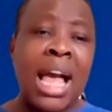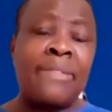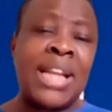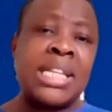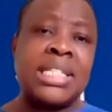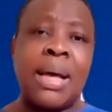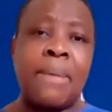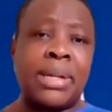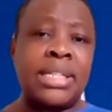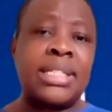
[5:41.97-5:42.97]
I've done
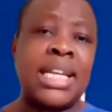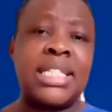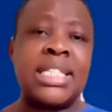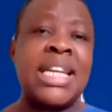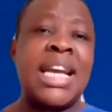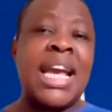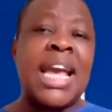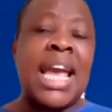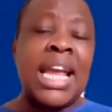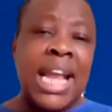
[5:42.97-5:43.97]
some research.
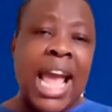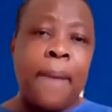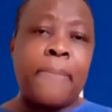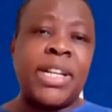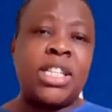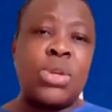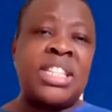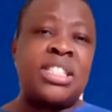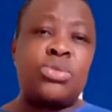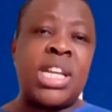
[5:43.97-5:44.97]
In April
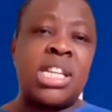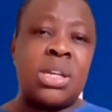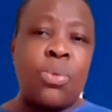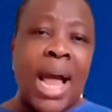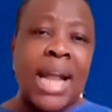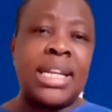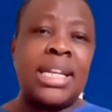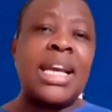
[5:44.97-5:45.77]
2021,